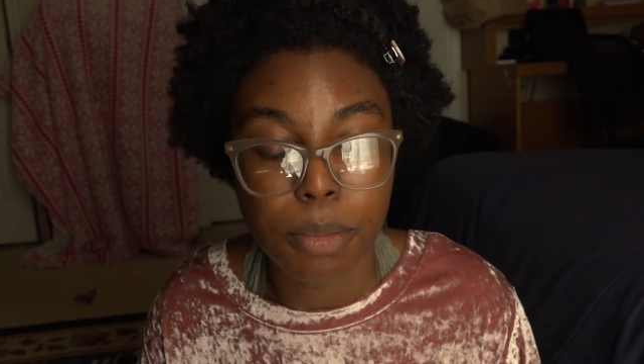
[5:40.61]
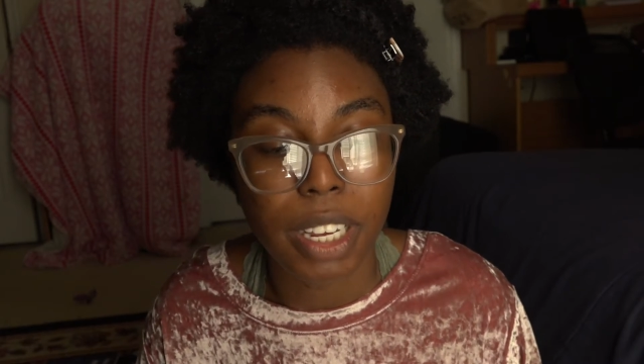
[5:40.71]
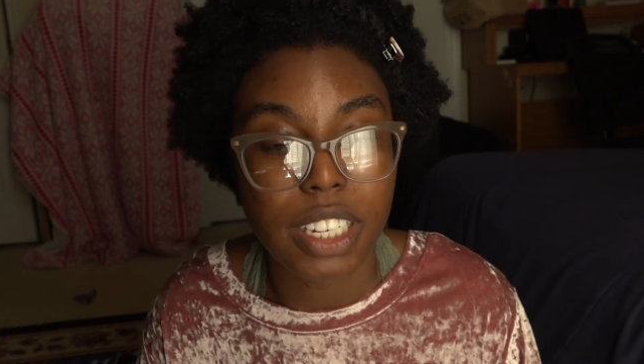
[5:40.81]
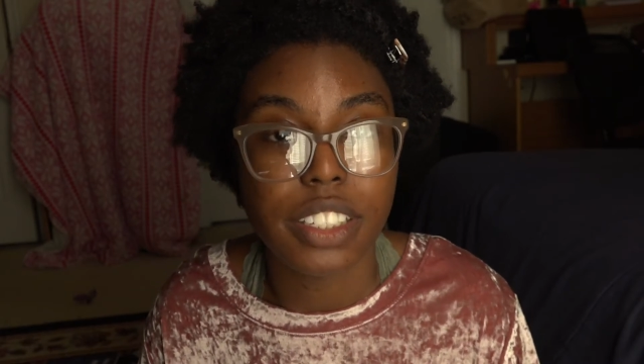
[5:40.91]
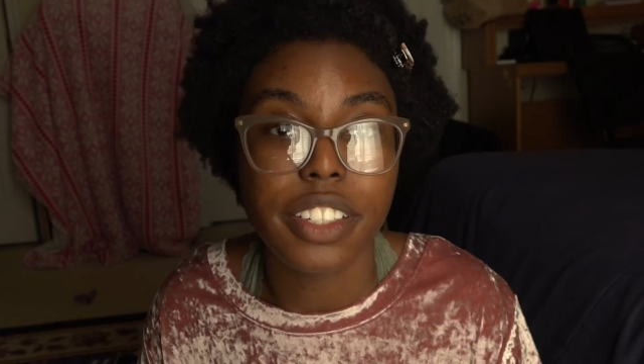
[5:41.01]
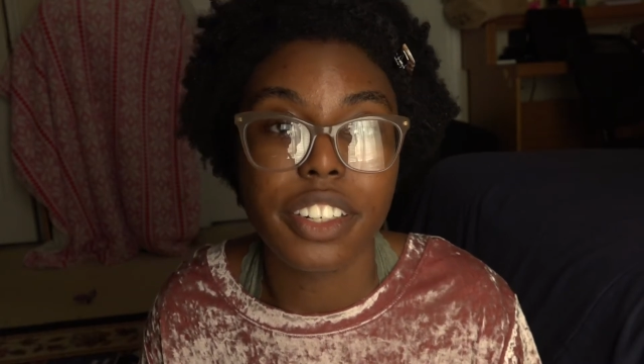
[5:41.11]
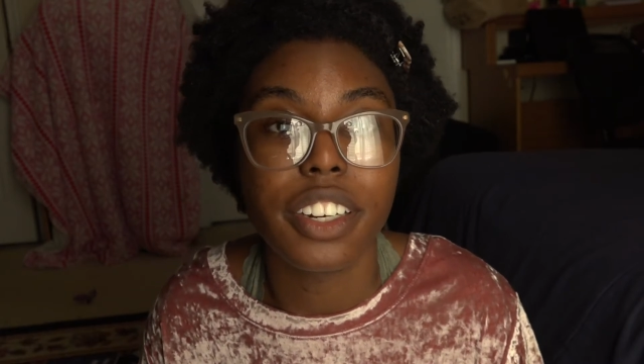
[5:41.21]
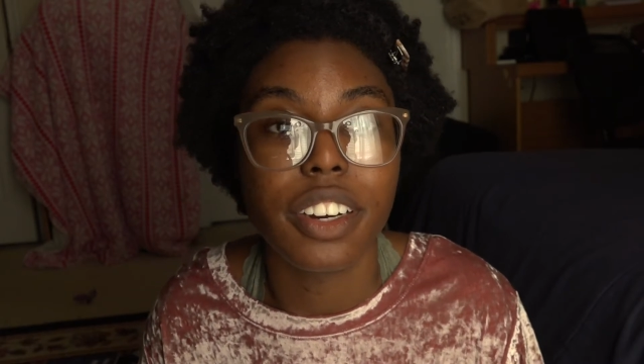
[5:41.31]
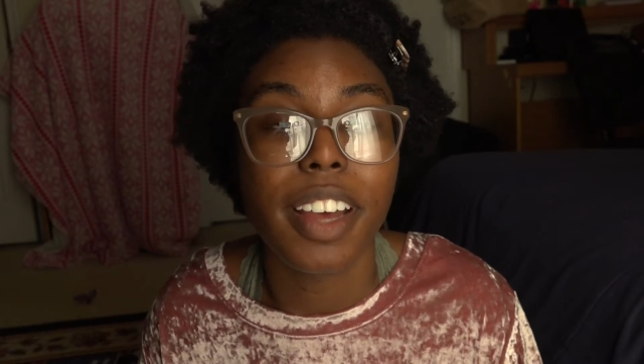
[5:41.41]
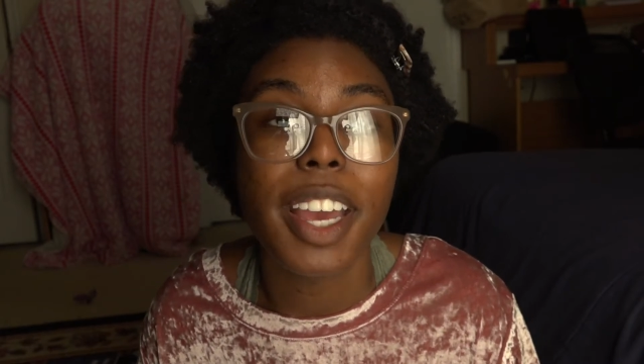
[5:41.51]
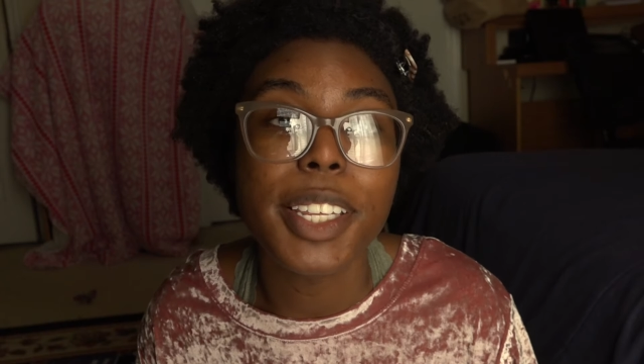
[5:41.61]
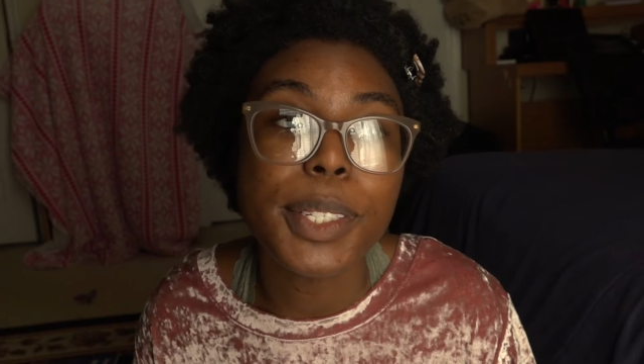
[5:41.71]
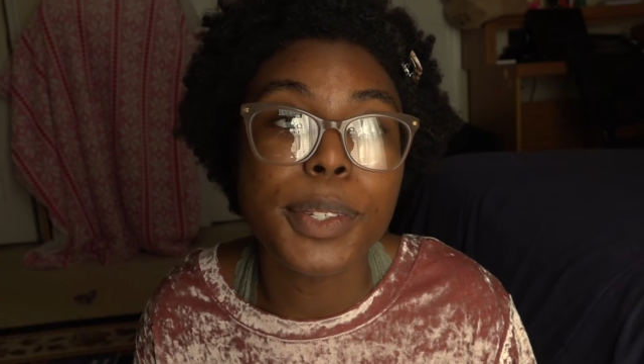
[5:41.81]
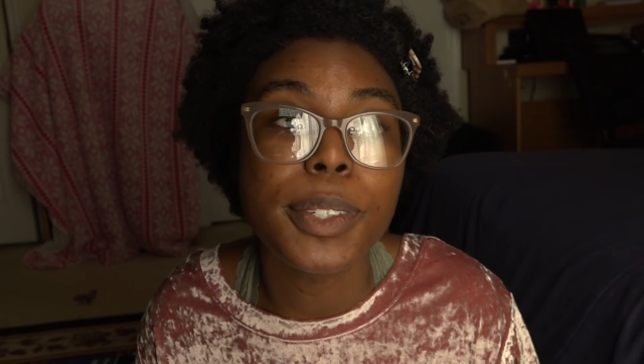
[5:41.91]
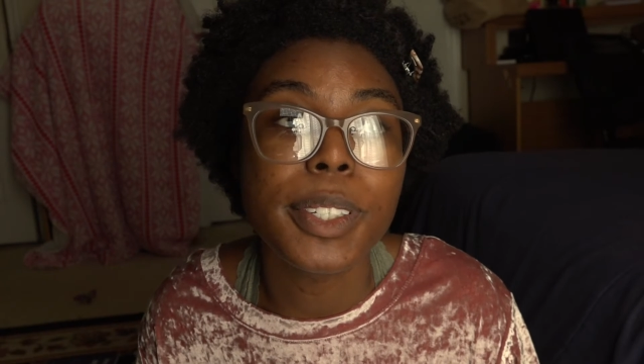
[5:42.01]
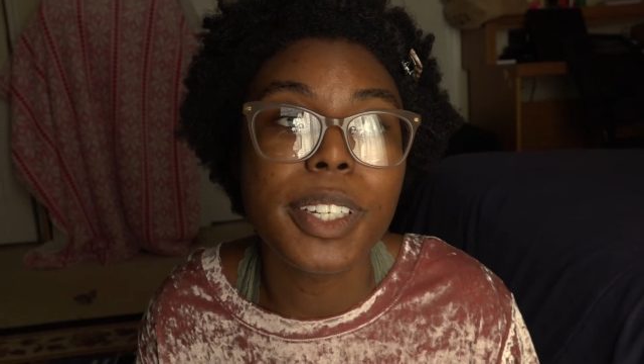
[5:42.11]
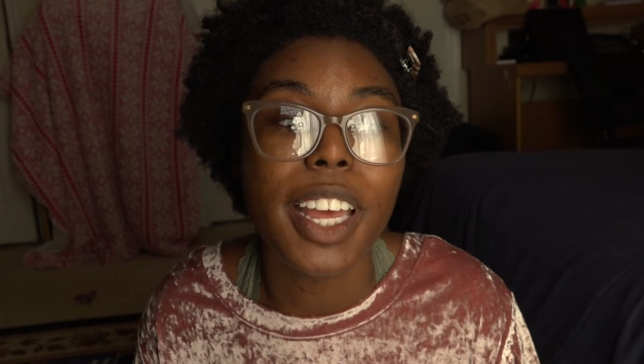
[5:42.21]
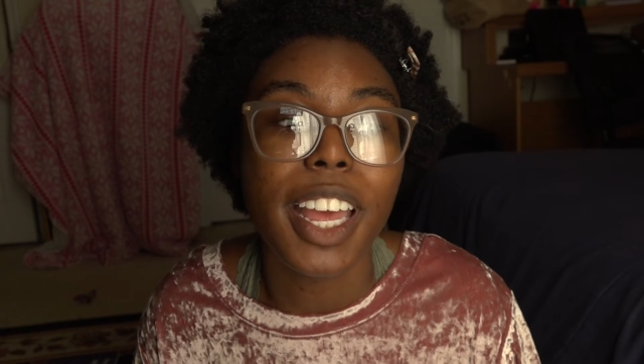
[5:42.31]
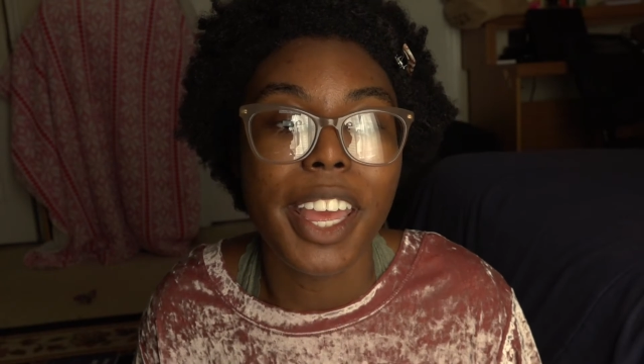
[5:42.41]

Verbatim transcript: to my senior year of high school